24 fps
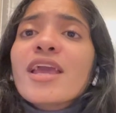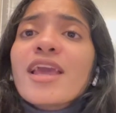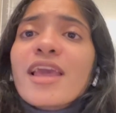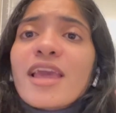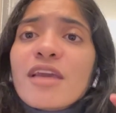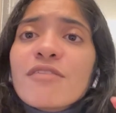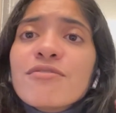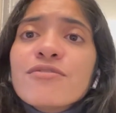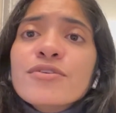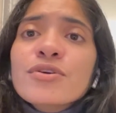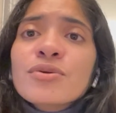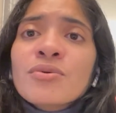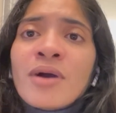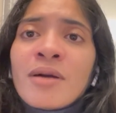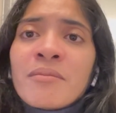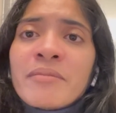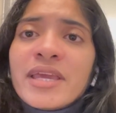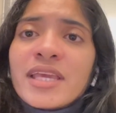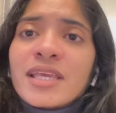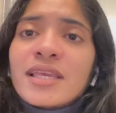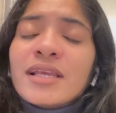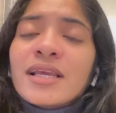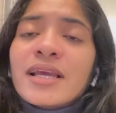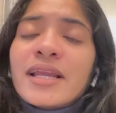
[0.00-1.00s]
If you are
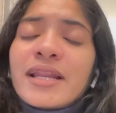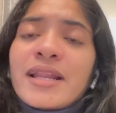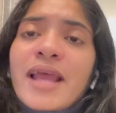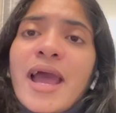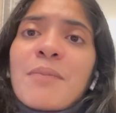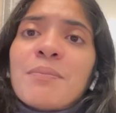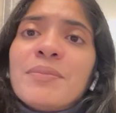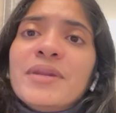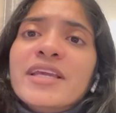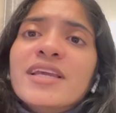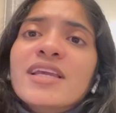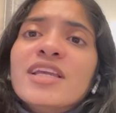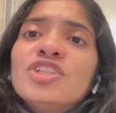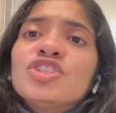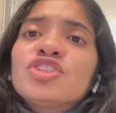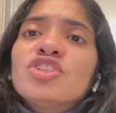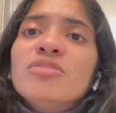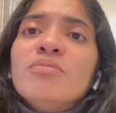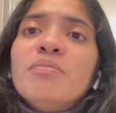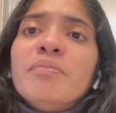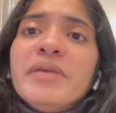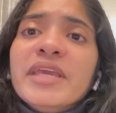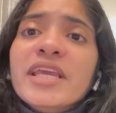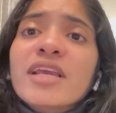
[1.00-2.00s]
making an
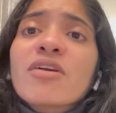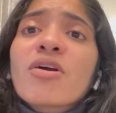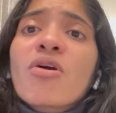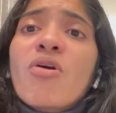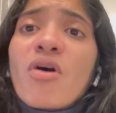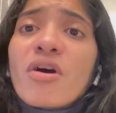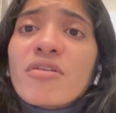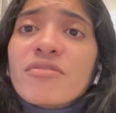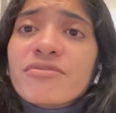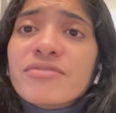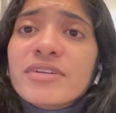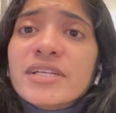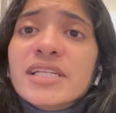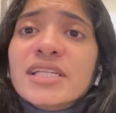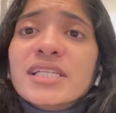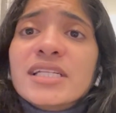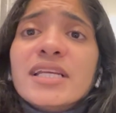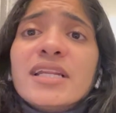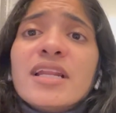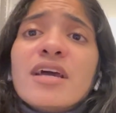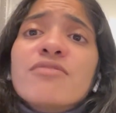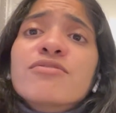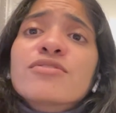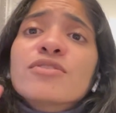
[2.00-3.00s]
application, be confident
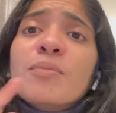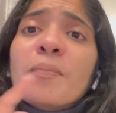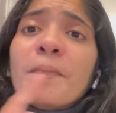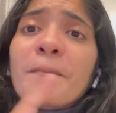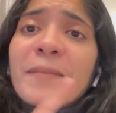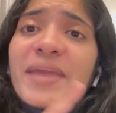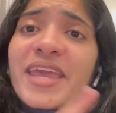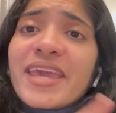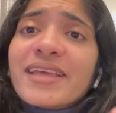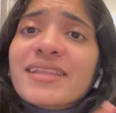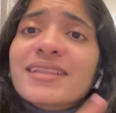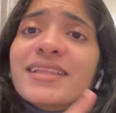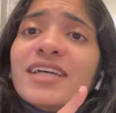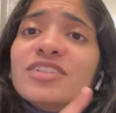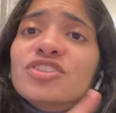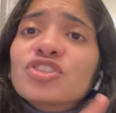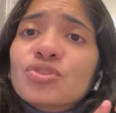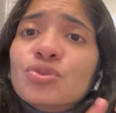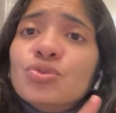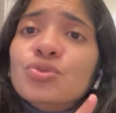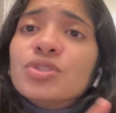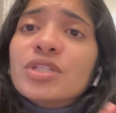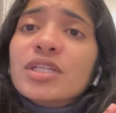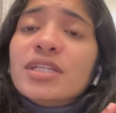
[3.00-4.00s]
enough to make that
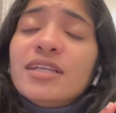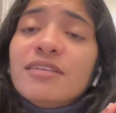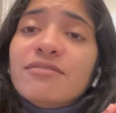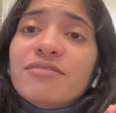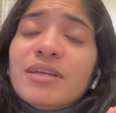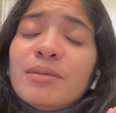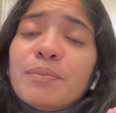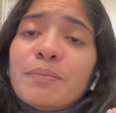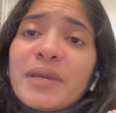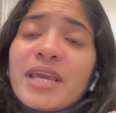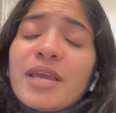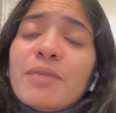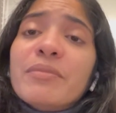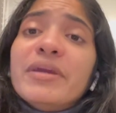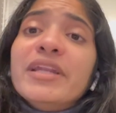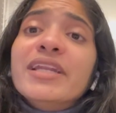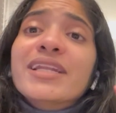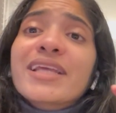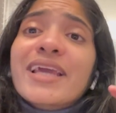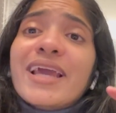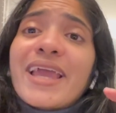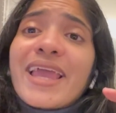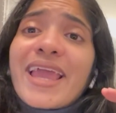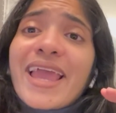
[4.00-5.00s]
scrutiny fee
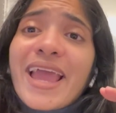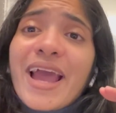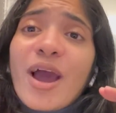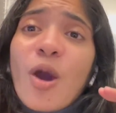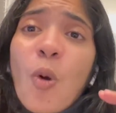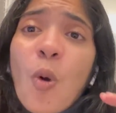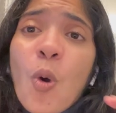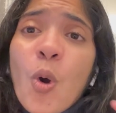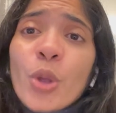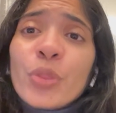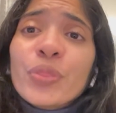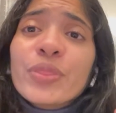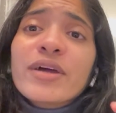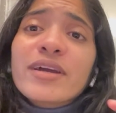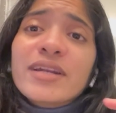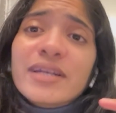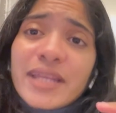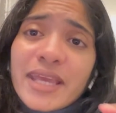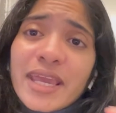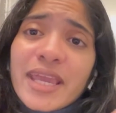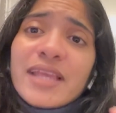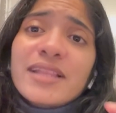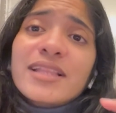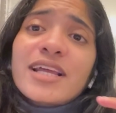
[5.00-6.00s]
payment on the
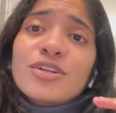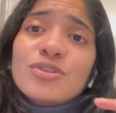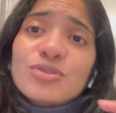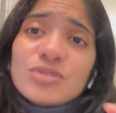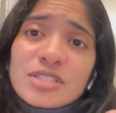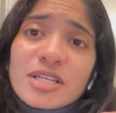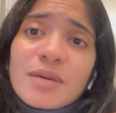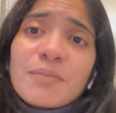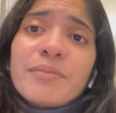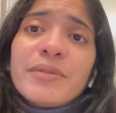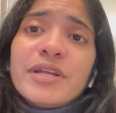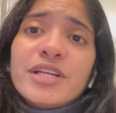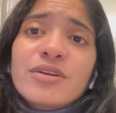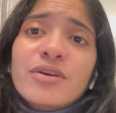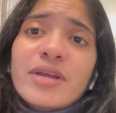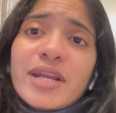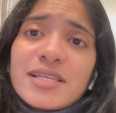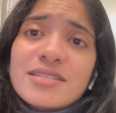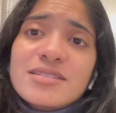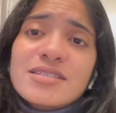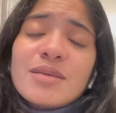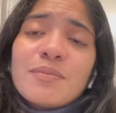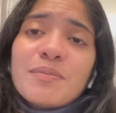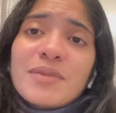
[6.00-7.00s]
day that you submit your
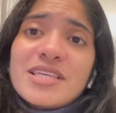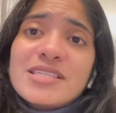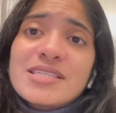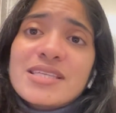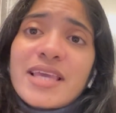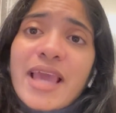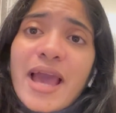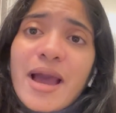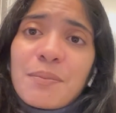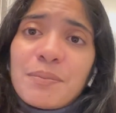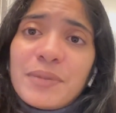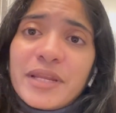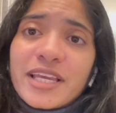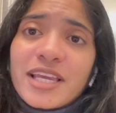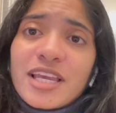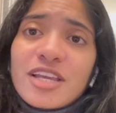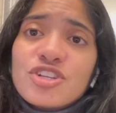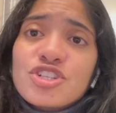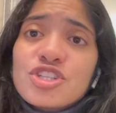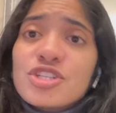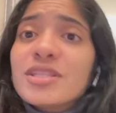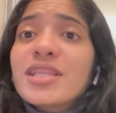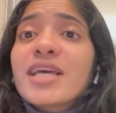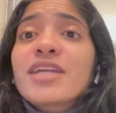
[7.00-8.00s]
HCPC
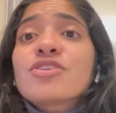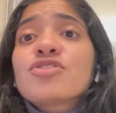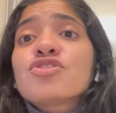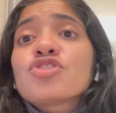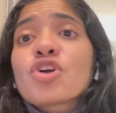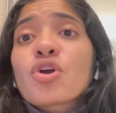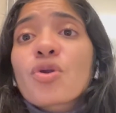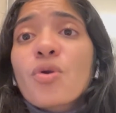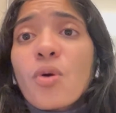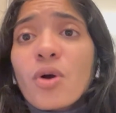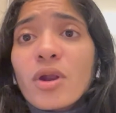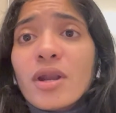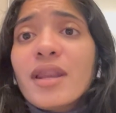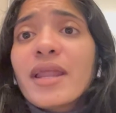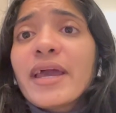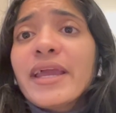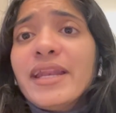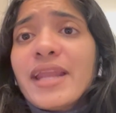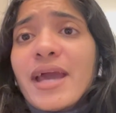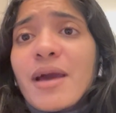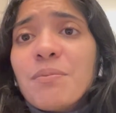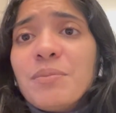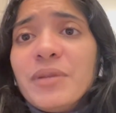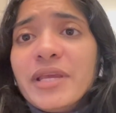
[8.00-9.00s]
application, that is your
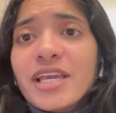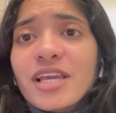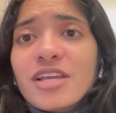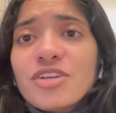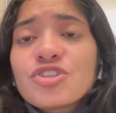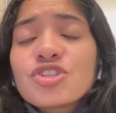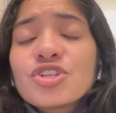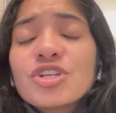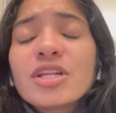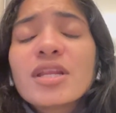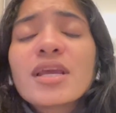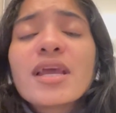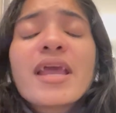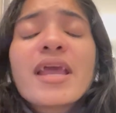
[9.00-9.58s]
online application.